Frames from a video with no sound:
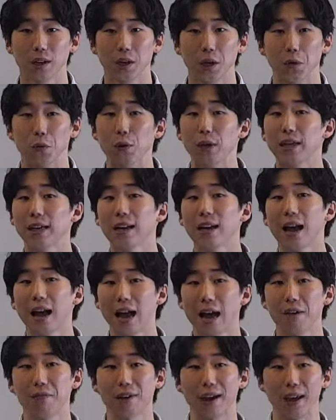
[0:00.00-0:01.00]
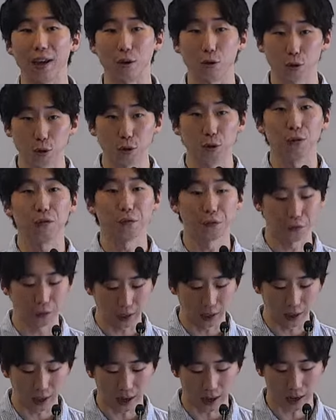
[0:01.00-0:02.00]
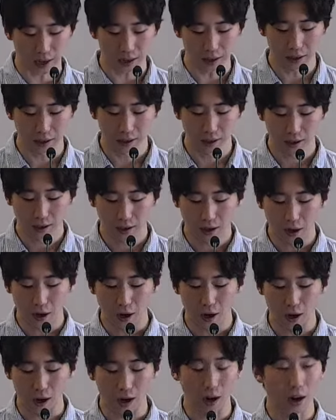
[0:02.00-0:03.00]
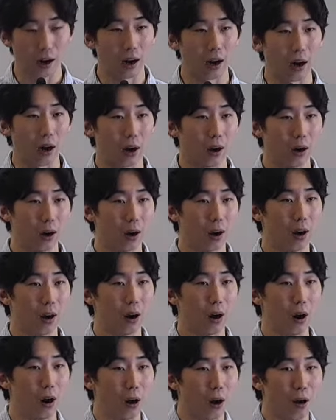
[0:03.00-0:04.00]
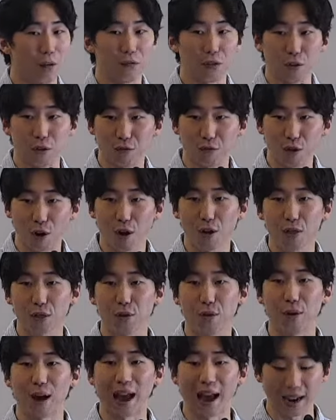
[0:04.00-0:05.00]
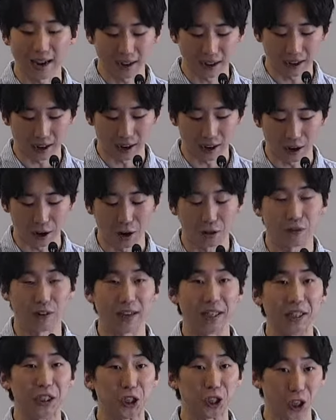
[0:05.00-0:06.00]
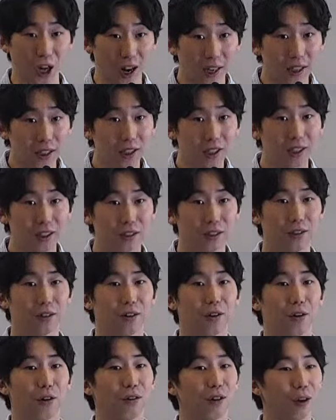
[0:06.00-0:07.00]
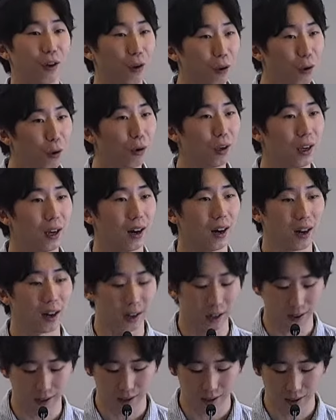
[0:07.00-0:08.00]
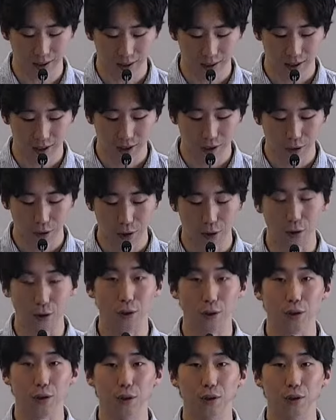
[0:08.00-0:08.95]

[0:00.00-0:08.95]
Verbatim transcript: We can have a good fear uh, of the wrath or anger of a judge or a lawyer who,